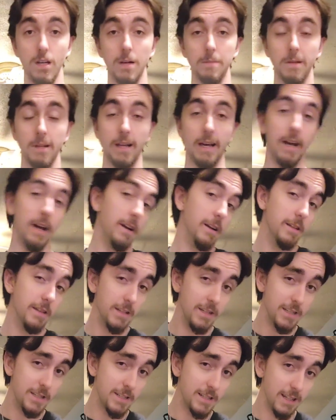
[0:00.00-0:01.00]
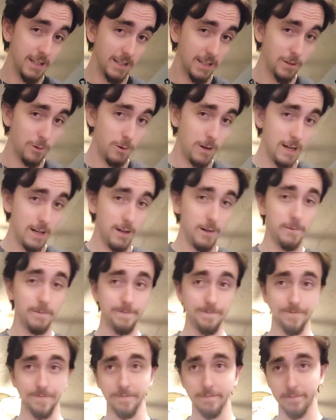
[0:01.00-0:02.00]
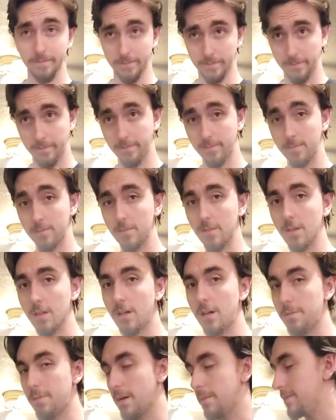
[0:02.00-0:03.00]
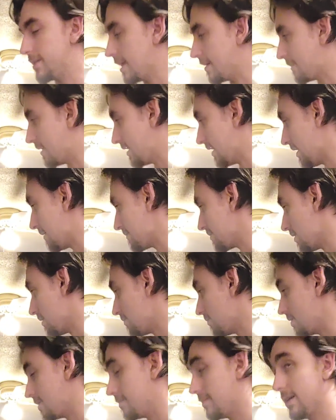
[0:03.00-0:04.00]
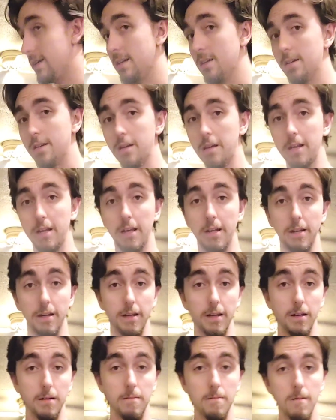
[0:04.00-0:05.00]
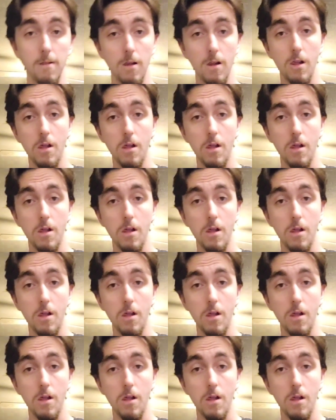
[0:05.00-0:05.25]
I'm going to edit this in a little while. I'll probably take my laptop with me and edit it.